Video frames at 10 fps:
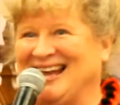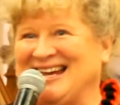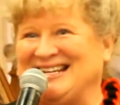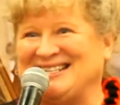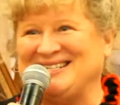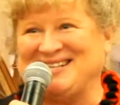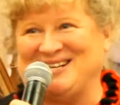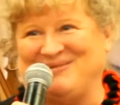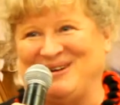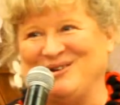Ladies and
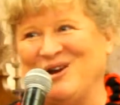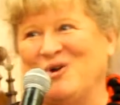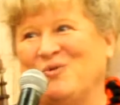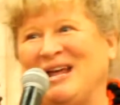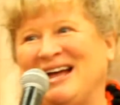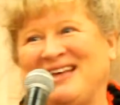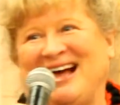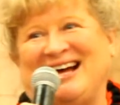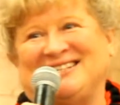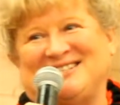gentlemen, we are the
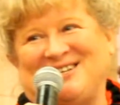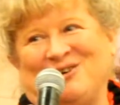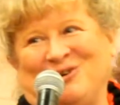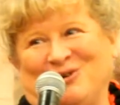Hudson